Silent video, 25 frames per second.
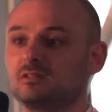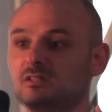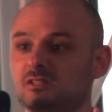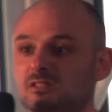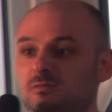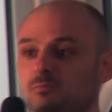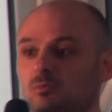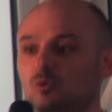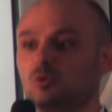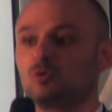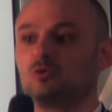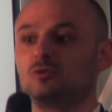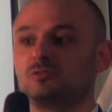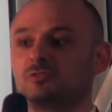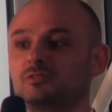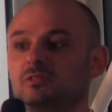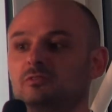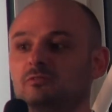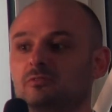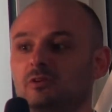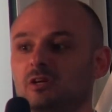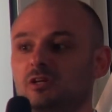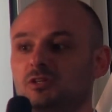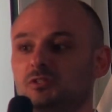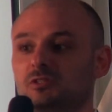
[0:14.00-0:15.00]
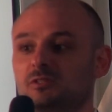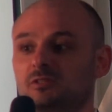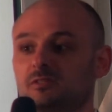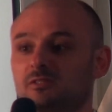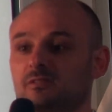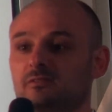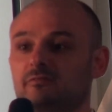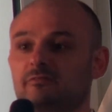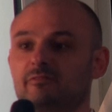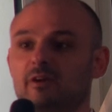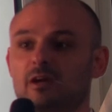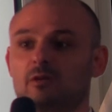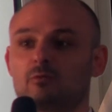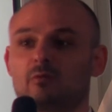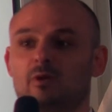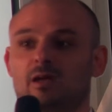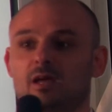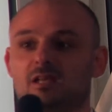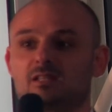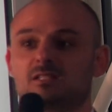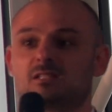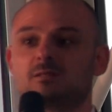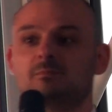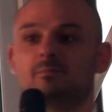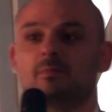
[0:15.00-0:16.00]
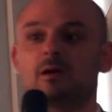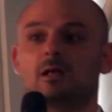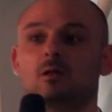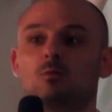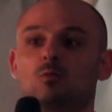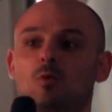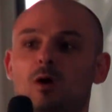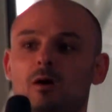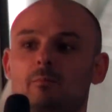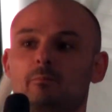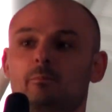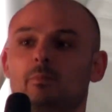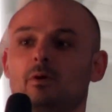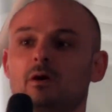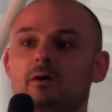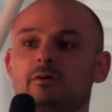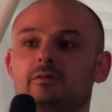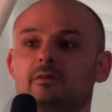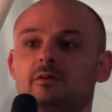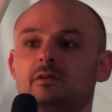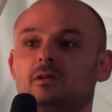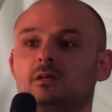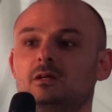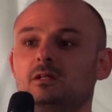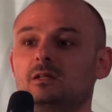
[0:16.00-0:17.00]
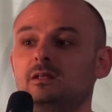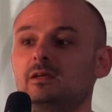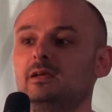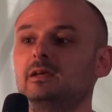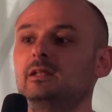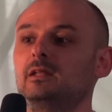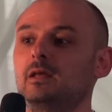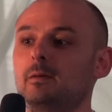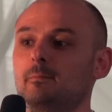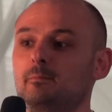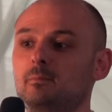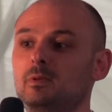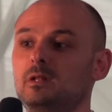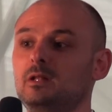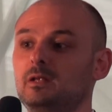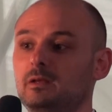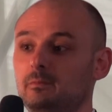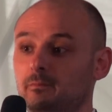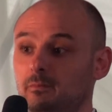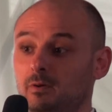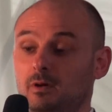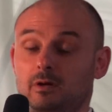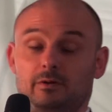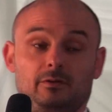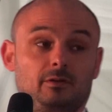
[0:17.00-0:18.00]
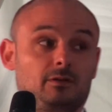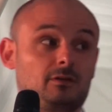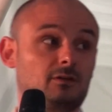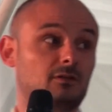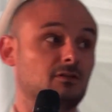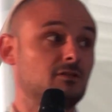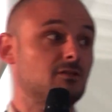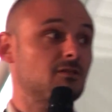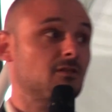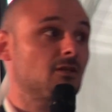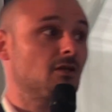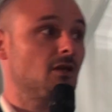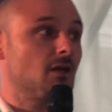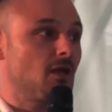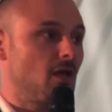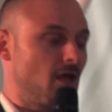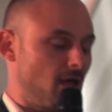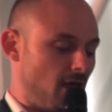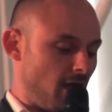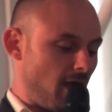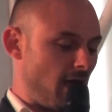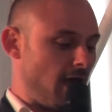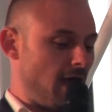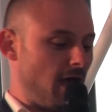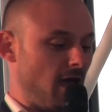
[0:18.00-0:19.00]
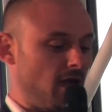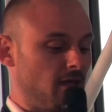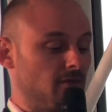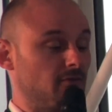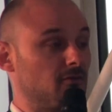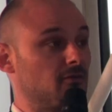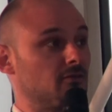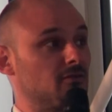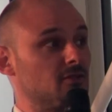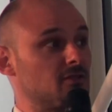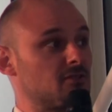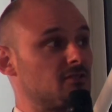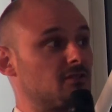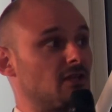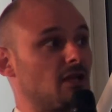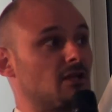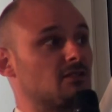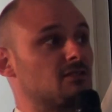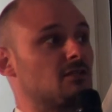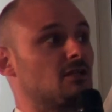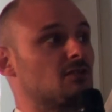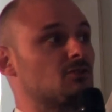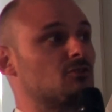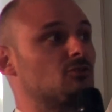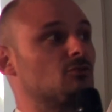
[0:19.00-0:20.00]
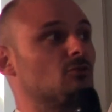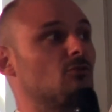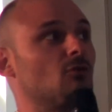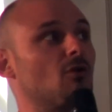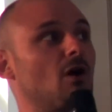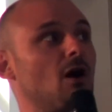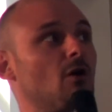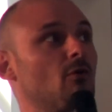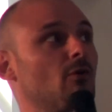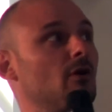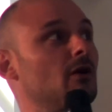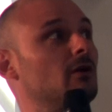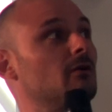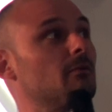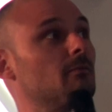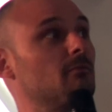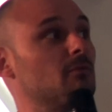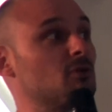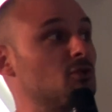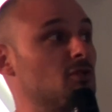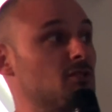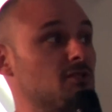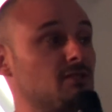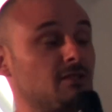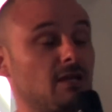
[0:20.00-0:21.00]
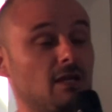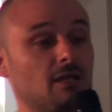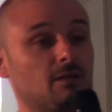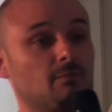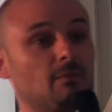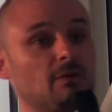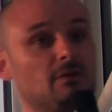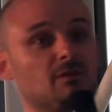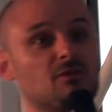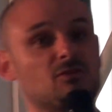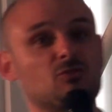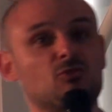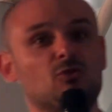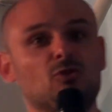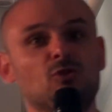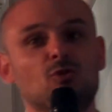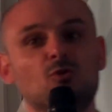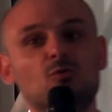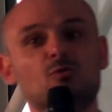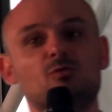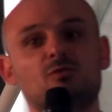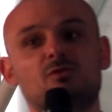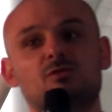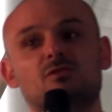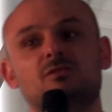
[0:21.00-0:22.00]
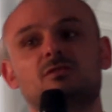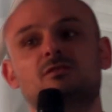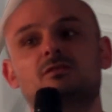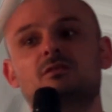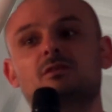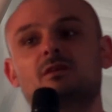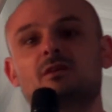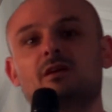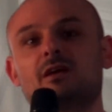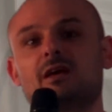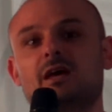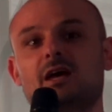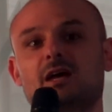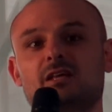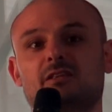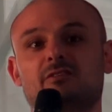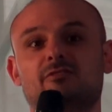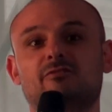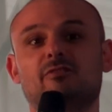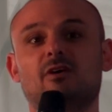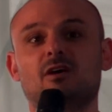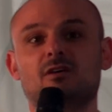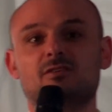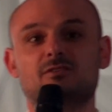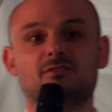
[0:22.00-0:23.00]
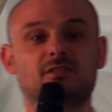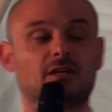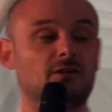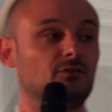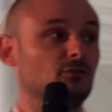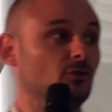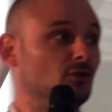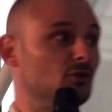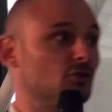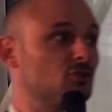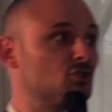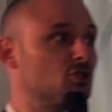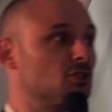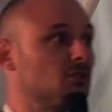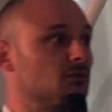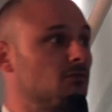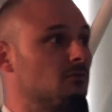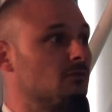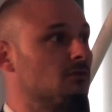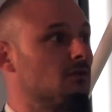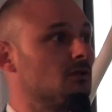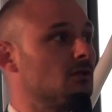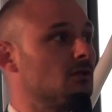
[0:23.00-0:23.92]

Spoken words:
in small concentrations. In fact, we can smell one particle in a billion particles. And this takes us to our mission statement, is to use advanced technology